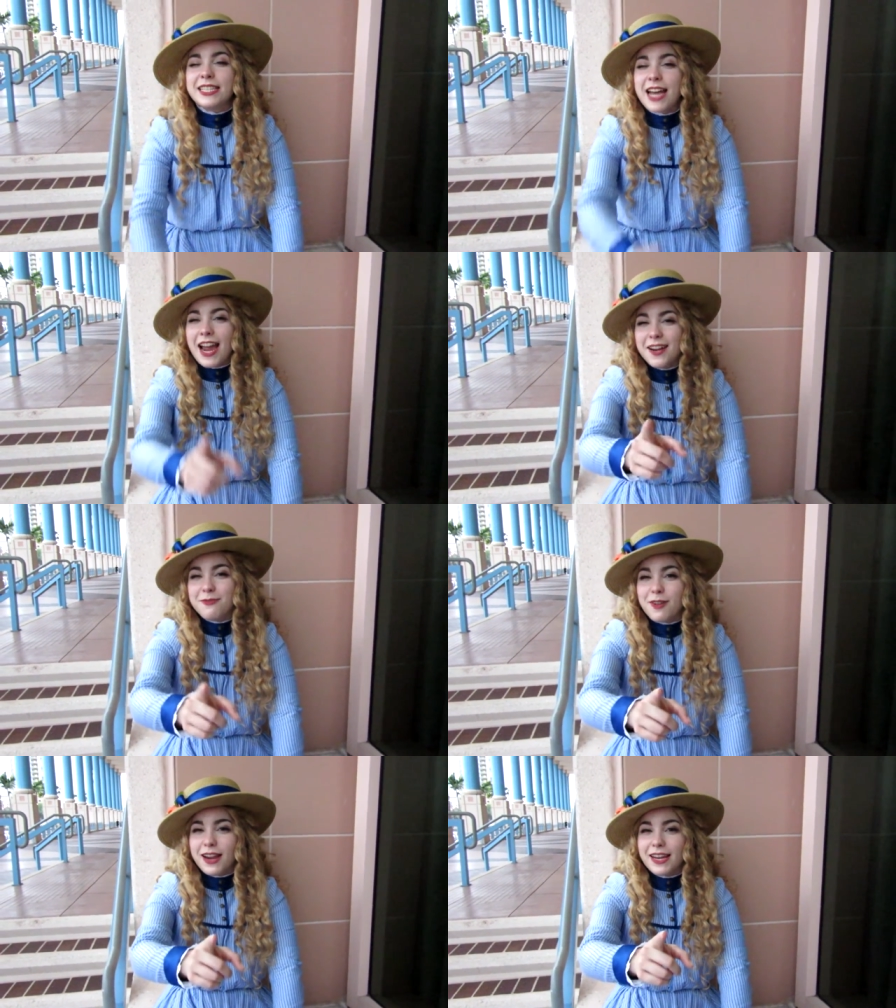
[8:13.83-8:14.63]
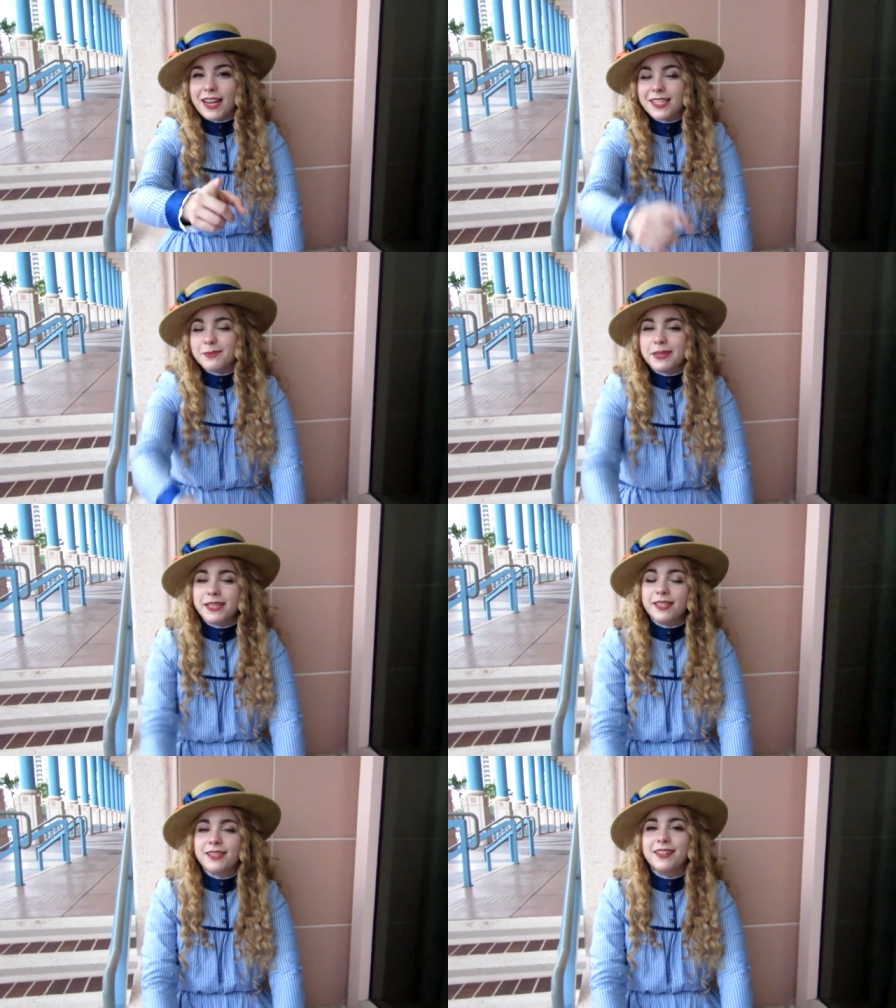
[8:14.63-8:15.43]
kind of recognized me.
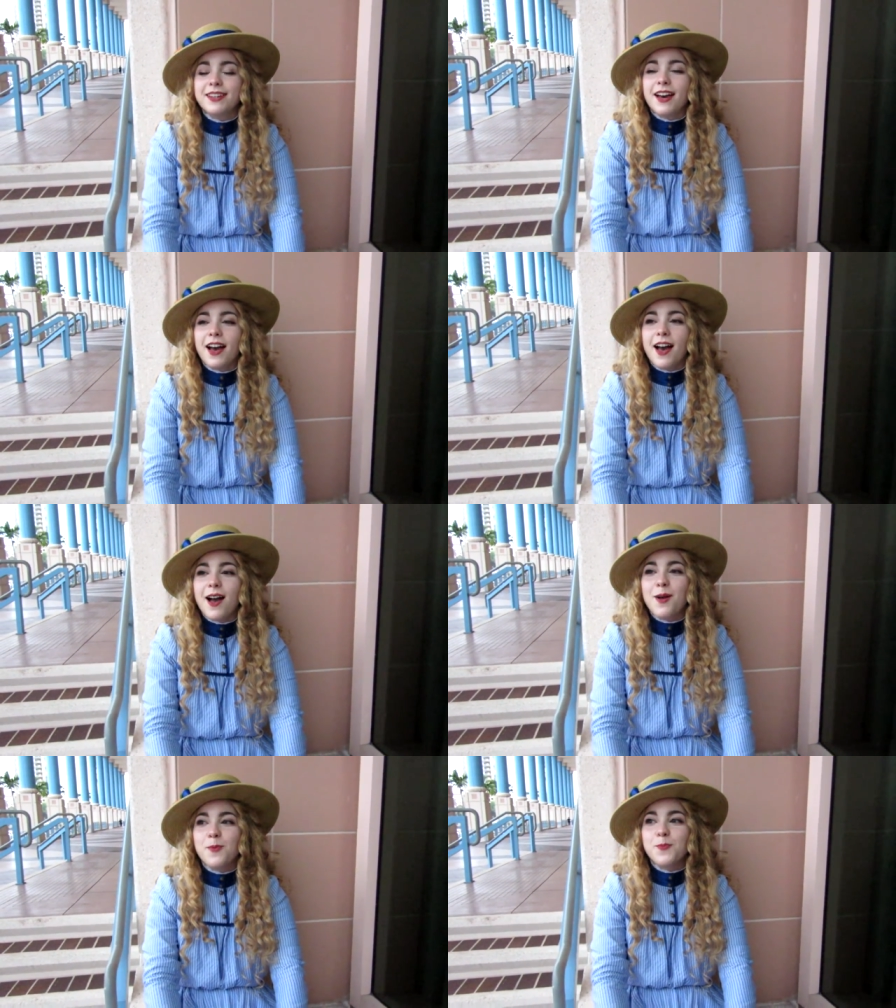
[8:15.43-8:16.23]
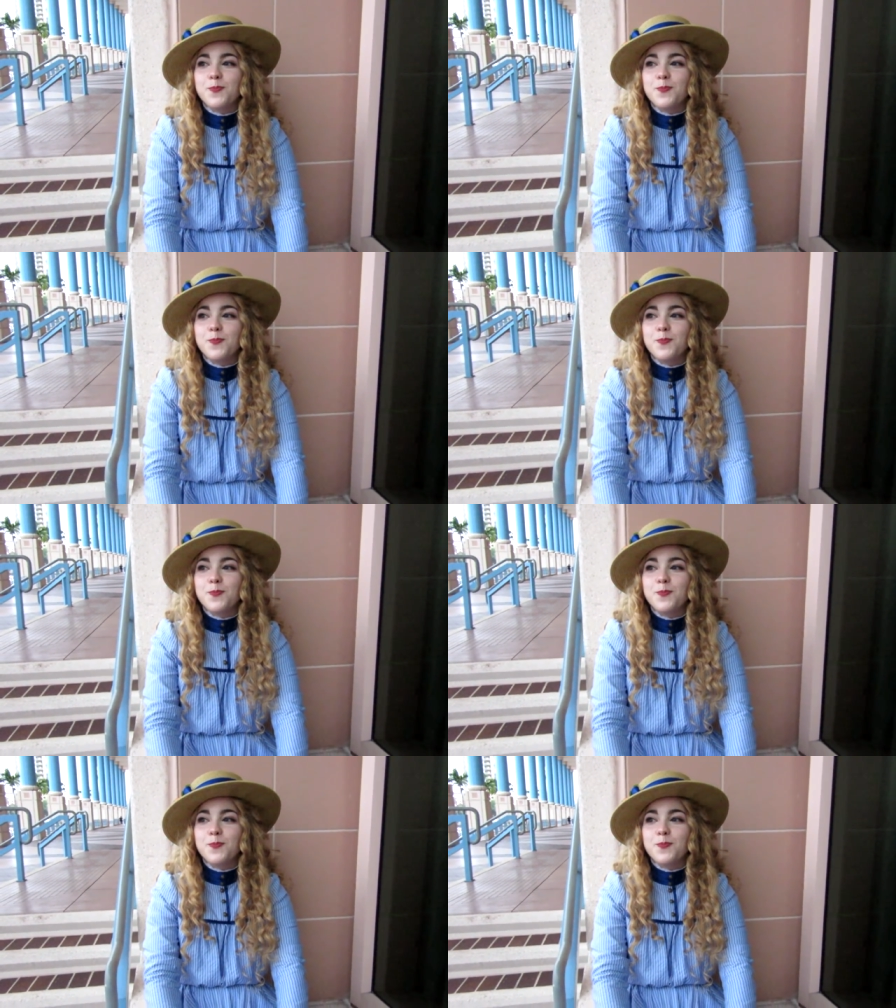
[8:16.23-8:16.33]
Mm-hmm. um,